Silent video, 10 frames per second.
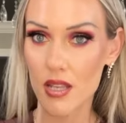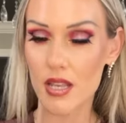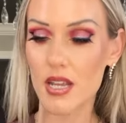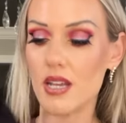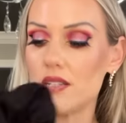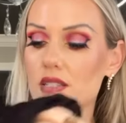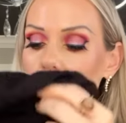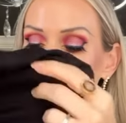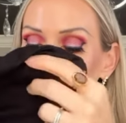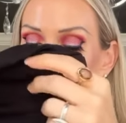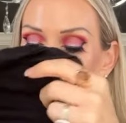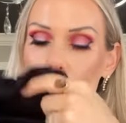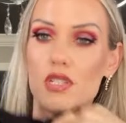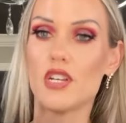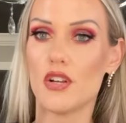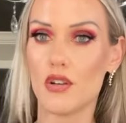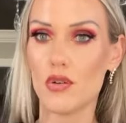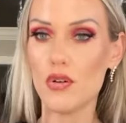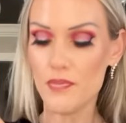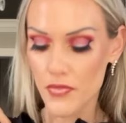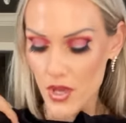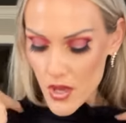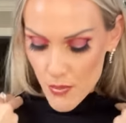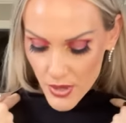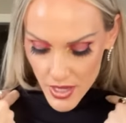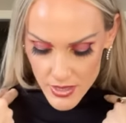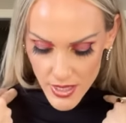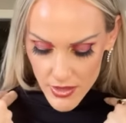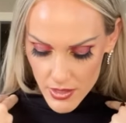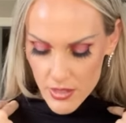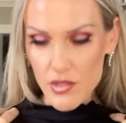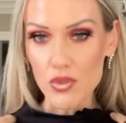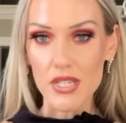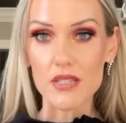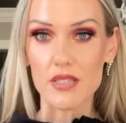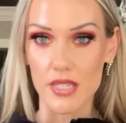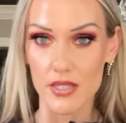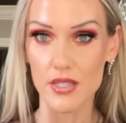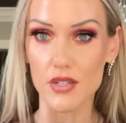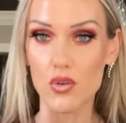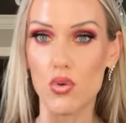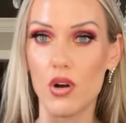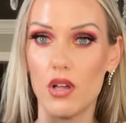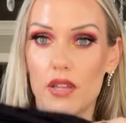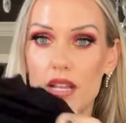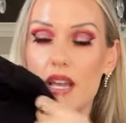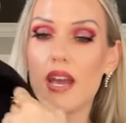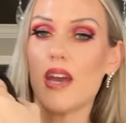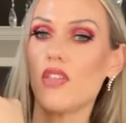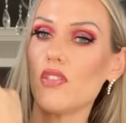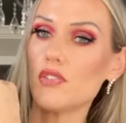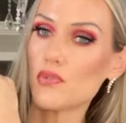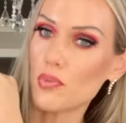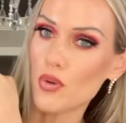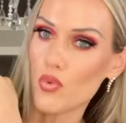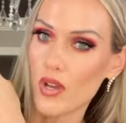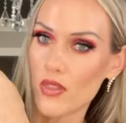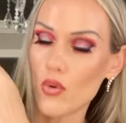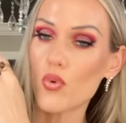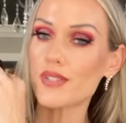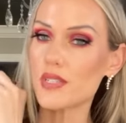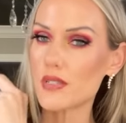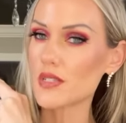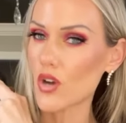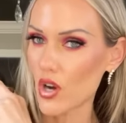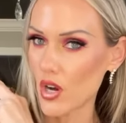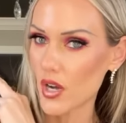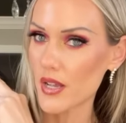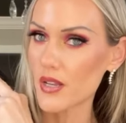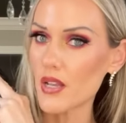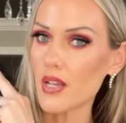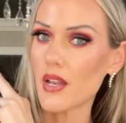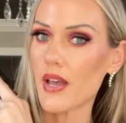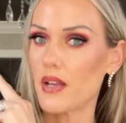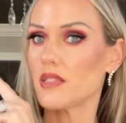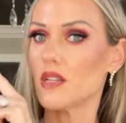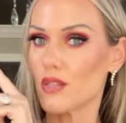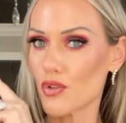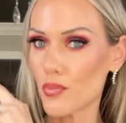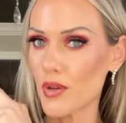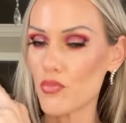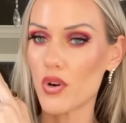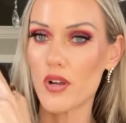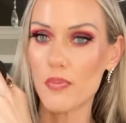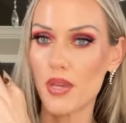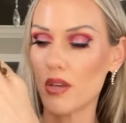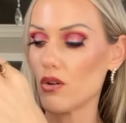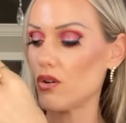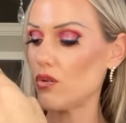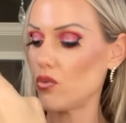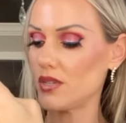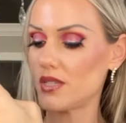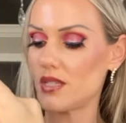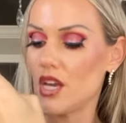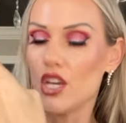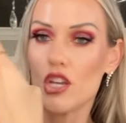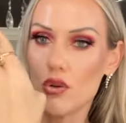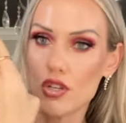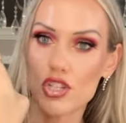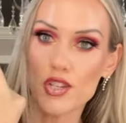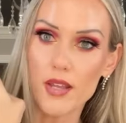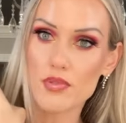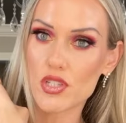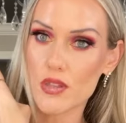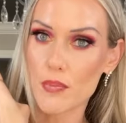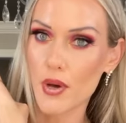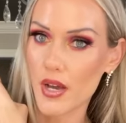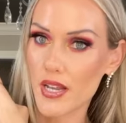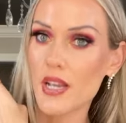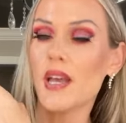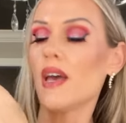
knit material. But I think this one is decent quality. I think this will be one that once it's on, it has a little bit more appeal once, you know, it shapes to the body.